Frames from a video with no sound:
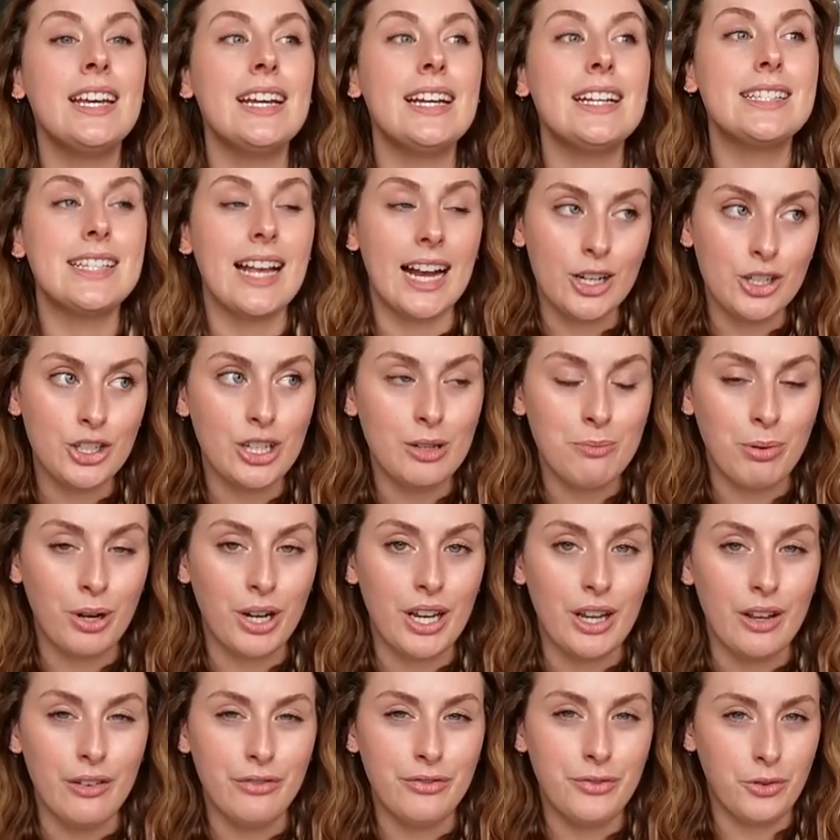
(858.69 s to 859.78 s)
it's actually
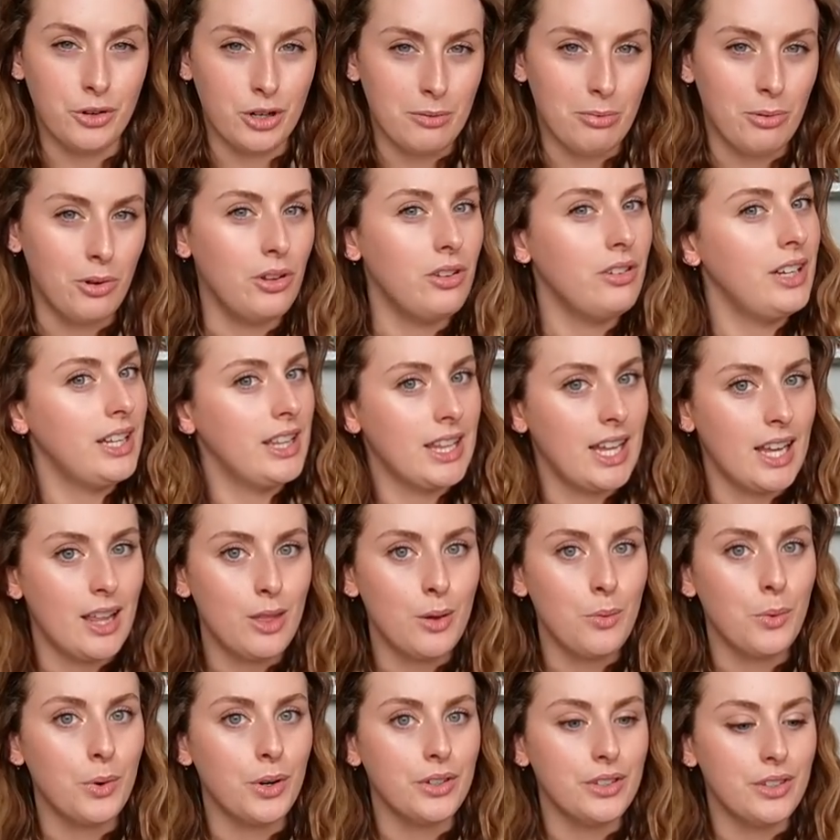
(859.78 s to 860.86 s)
pretty affordable in like the
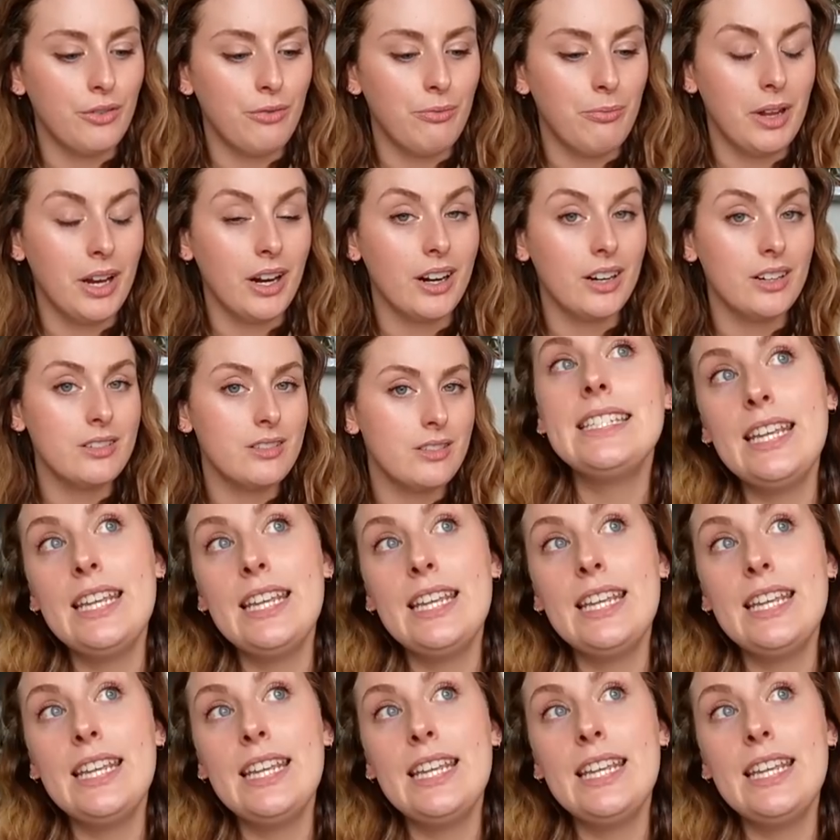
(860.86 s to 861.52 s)
world of mirrors.